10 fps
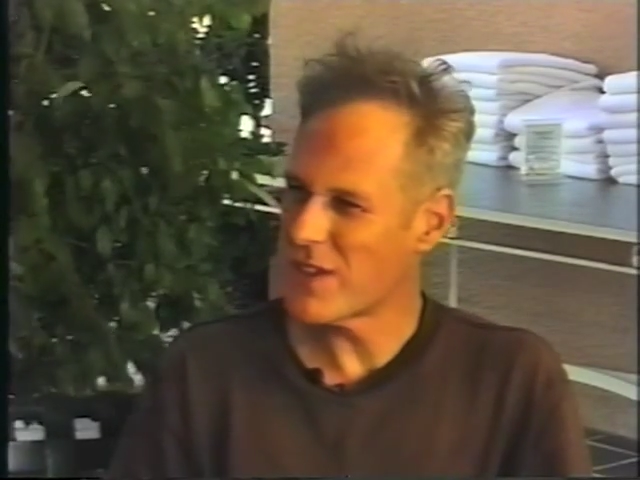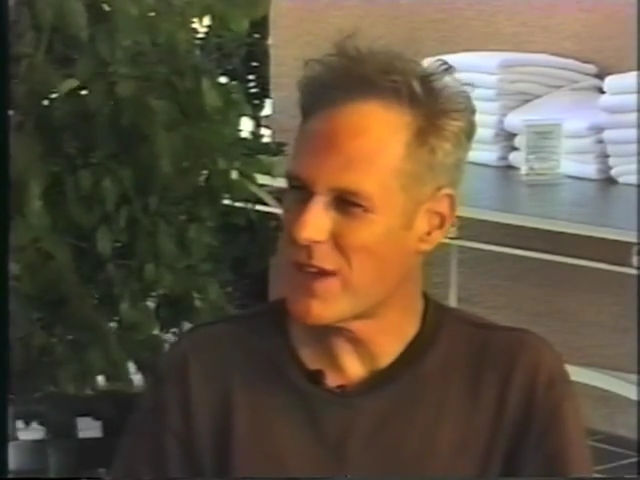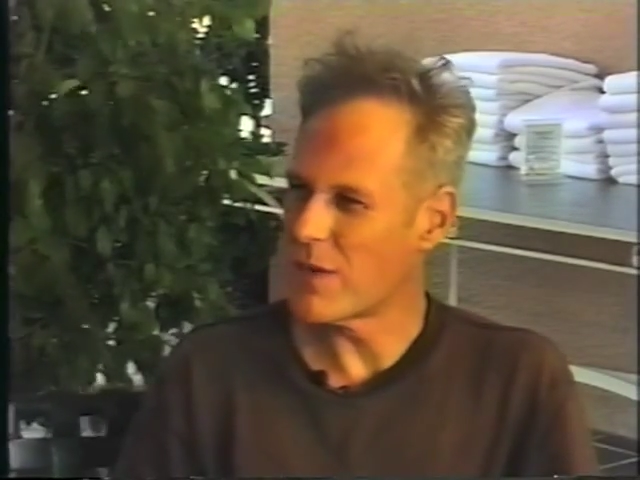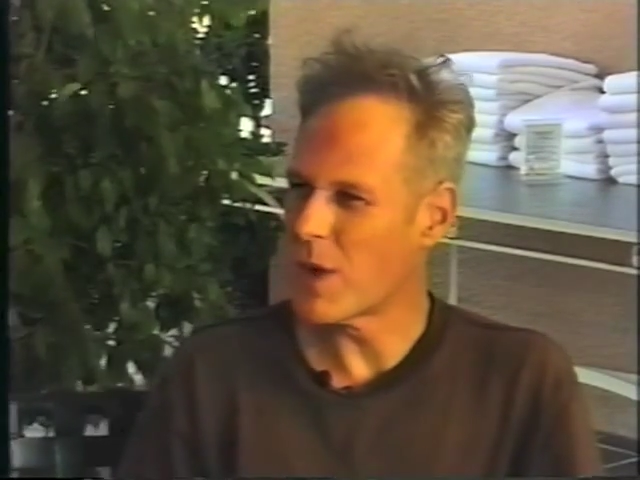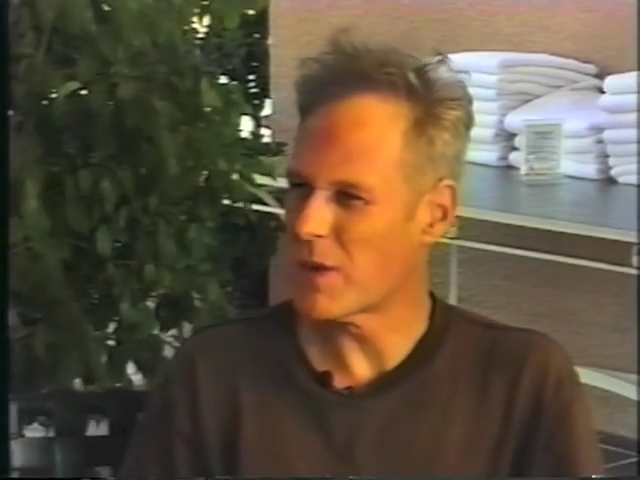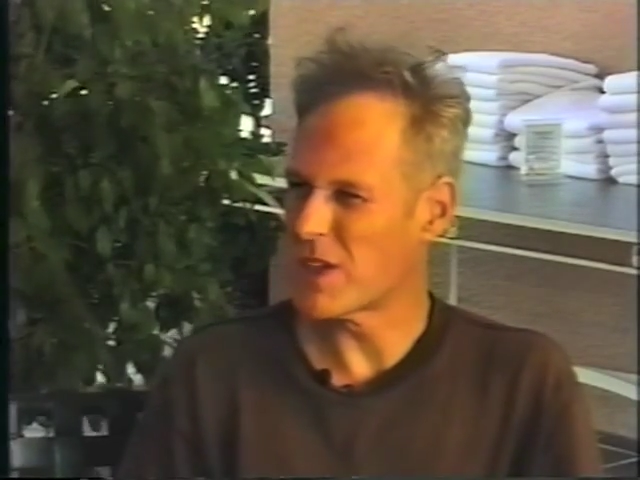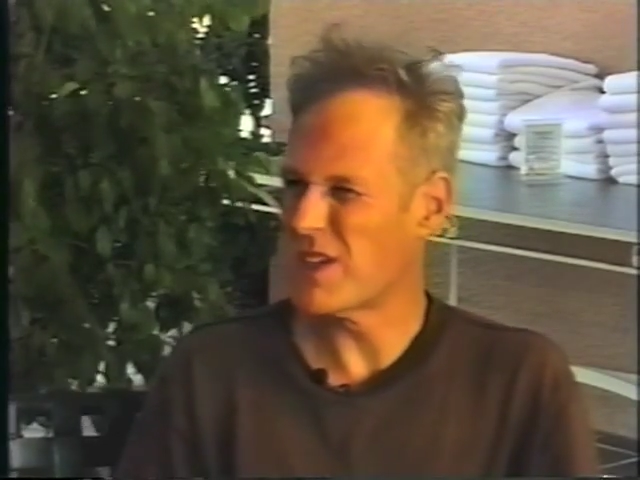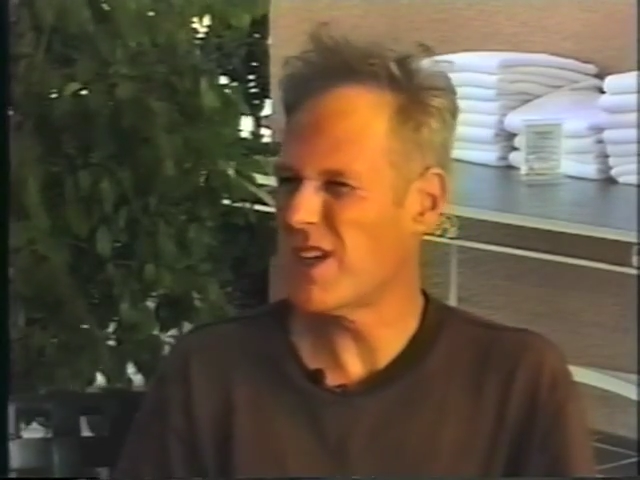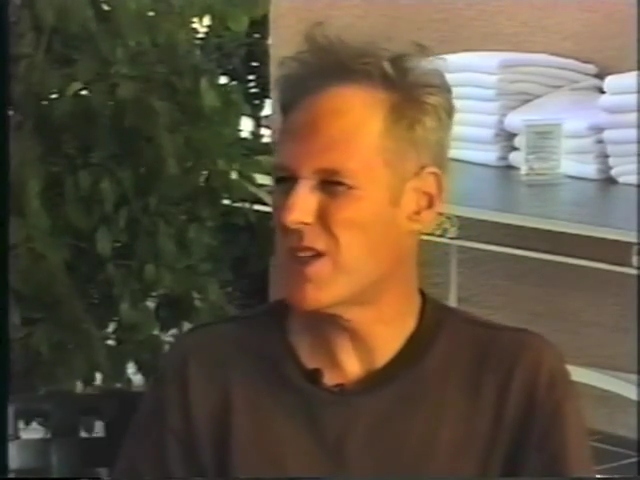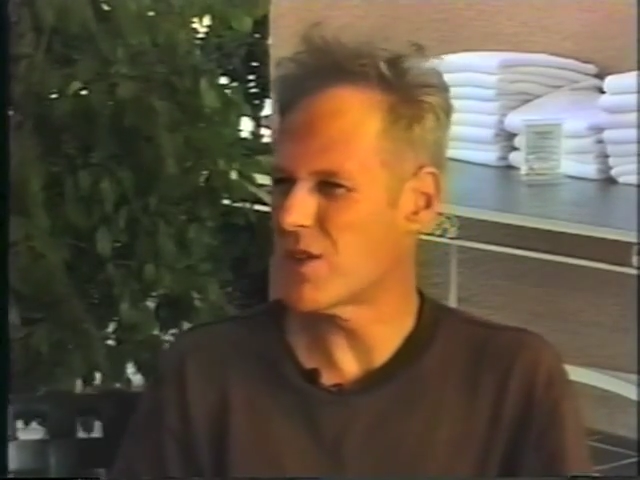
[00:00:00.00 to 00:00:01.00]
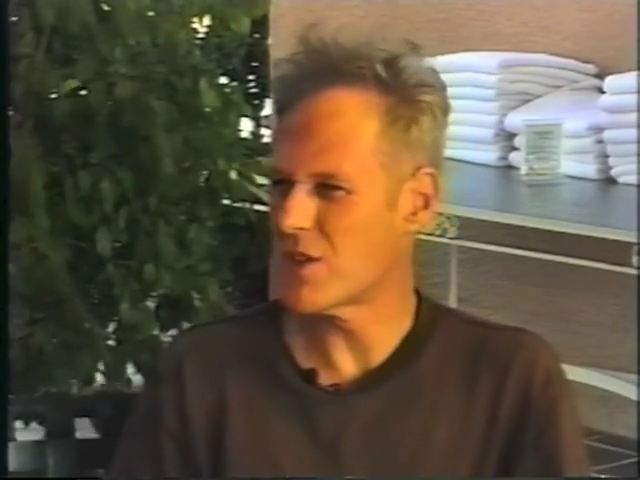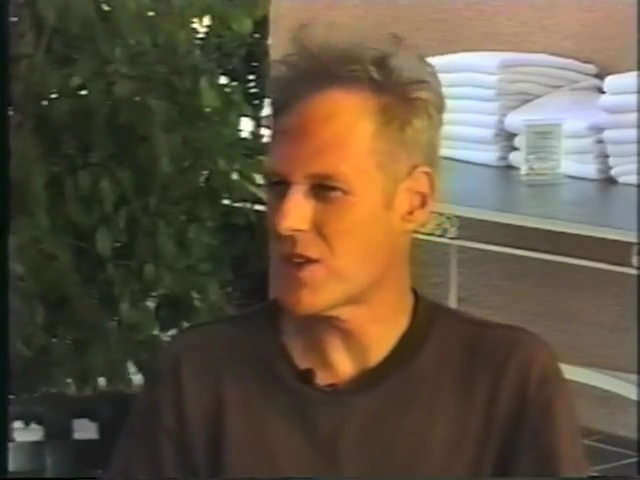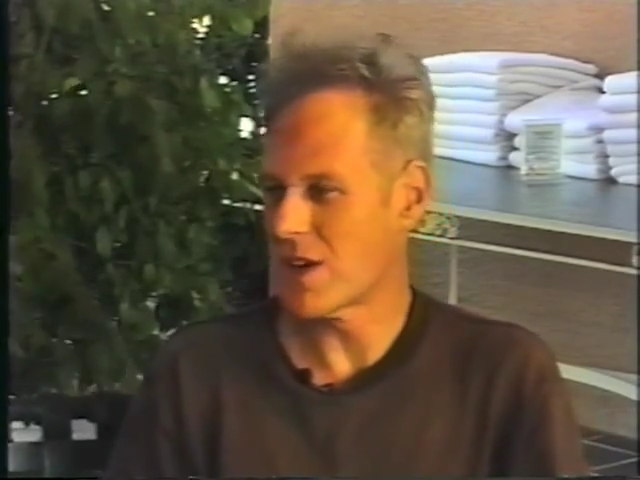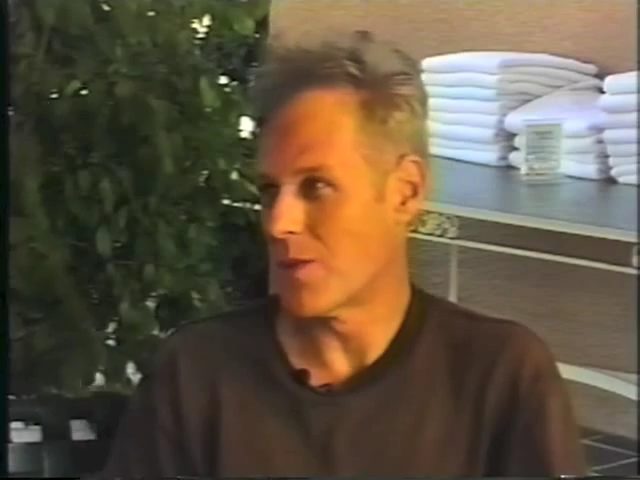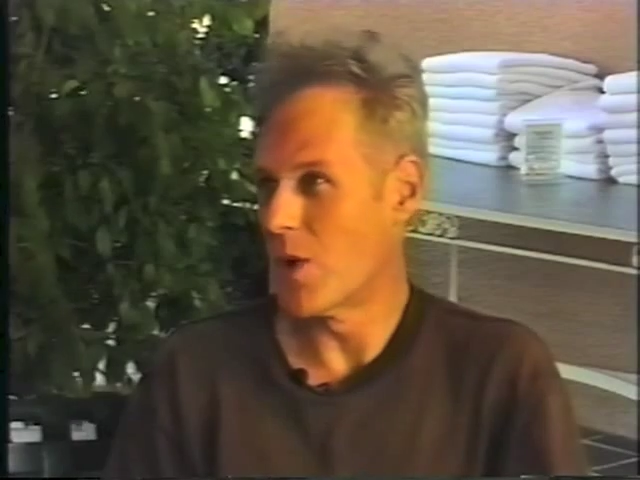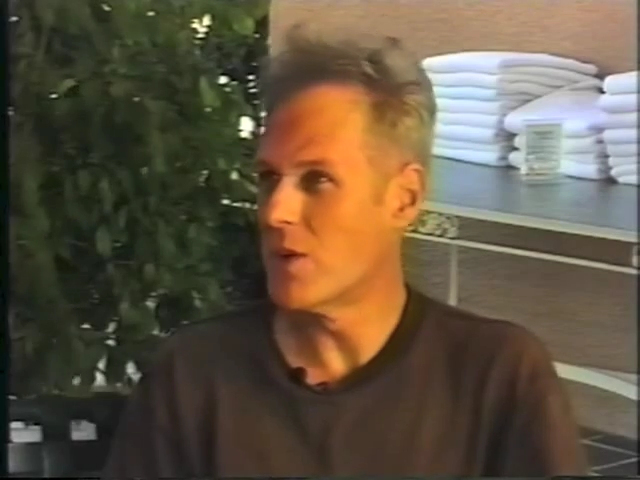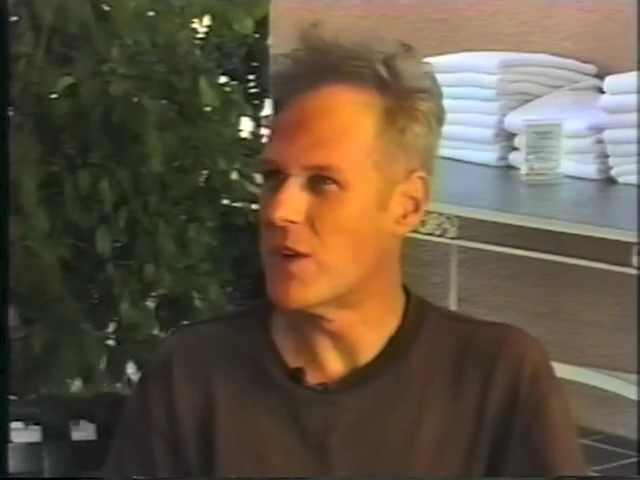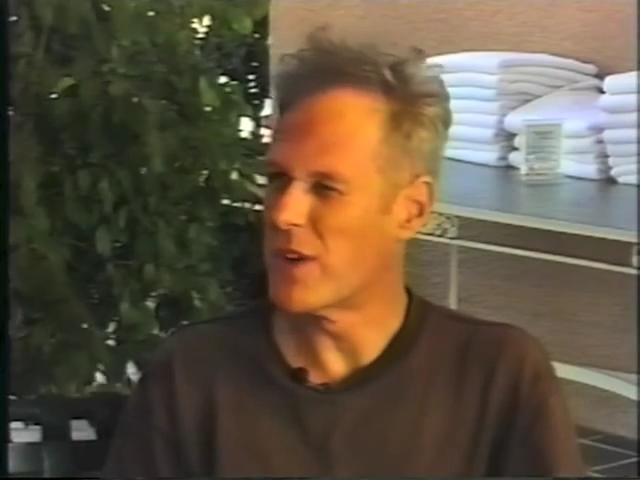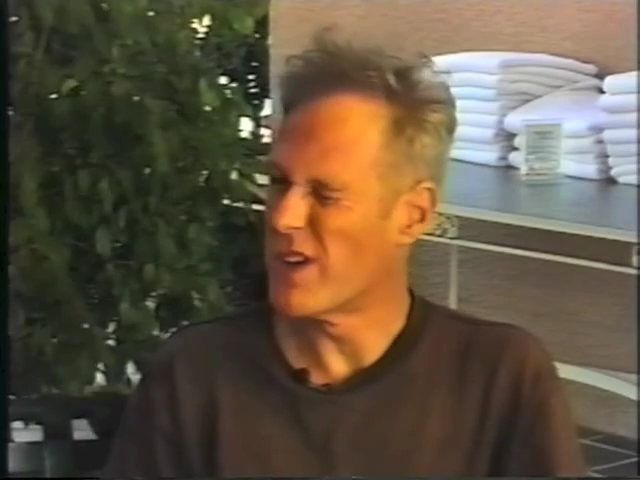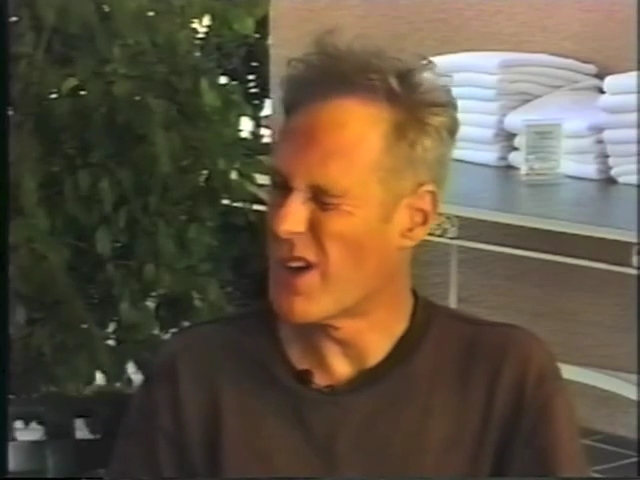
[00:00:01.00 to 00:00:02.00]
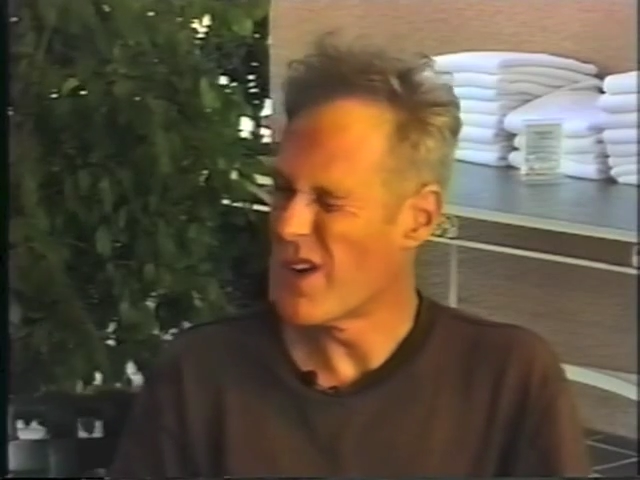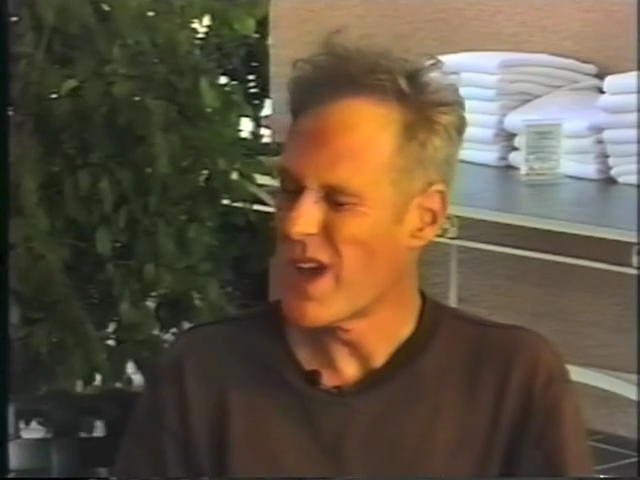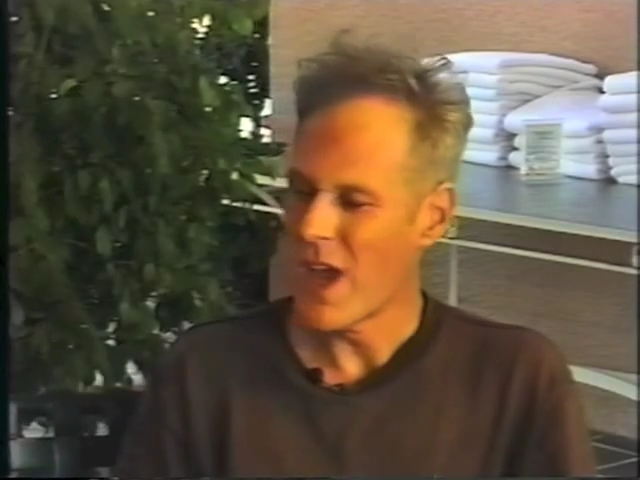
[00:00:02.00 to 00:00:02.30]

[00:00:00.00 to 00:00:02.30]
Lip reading: in when I was a teenager. It's just that I'm older, you know.